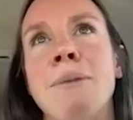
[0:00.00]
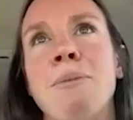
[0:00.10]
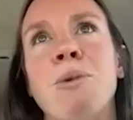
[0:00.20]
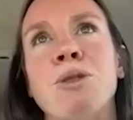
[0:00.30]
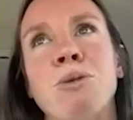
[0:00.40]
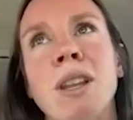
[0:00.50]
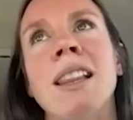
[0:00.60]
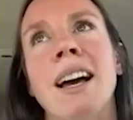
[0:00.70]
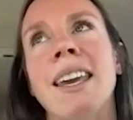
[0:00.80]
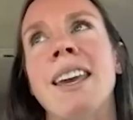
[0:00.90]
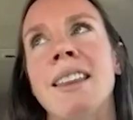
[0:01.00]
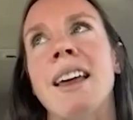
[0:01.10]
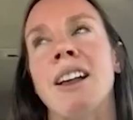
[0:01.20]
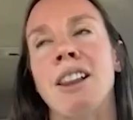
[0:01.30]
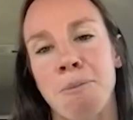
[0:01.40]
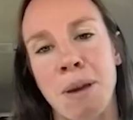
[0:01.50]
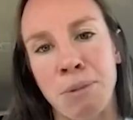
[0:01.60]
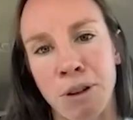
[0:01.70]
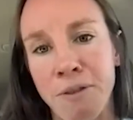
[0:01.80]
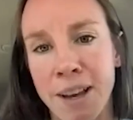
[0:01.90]
was really lucky that a lot of
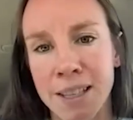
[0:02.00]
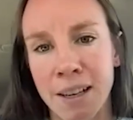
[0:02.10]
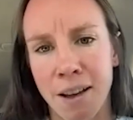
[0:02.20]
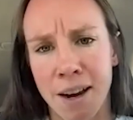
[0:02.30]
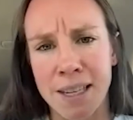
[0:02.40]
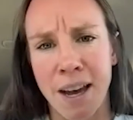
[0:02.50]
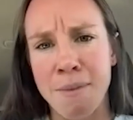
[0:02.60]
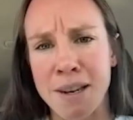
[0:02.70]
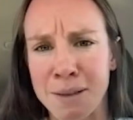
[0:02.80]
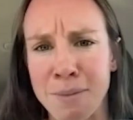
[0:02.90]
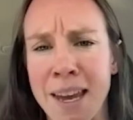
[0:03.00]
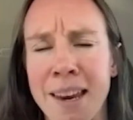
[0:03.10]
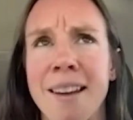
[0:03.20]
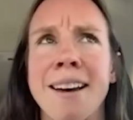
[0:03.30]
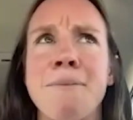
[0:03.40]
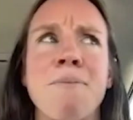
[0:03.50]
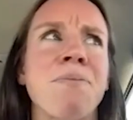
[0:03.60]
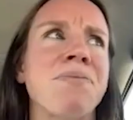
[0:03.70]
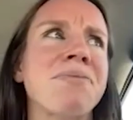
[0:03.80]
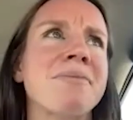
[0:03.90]
people invested a lot of time into me and
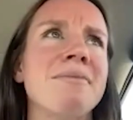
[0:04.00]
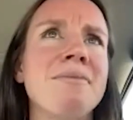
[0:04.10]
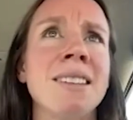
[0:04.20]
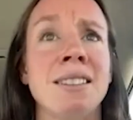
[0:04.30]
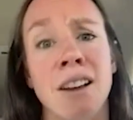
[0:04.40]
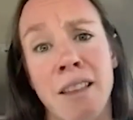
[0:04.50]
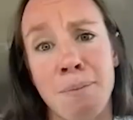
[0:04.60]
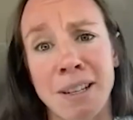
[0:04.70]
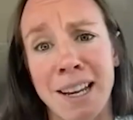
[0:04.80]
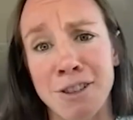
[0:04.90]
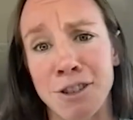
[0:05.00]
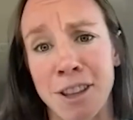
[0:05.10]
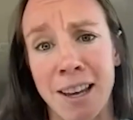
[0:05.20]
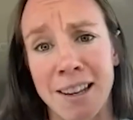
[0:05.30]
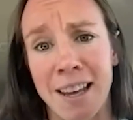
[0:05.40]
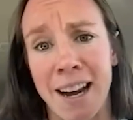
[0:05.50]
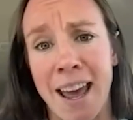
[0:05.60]
saw that potential that I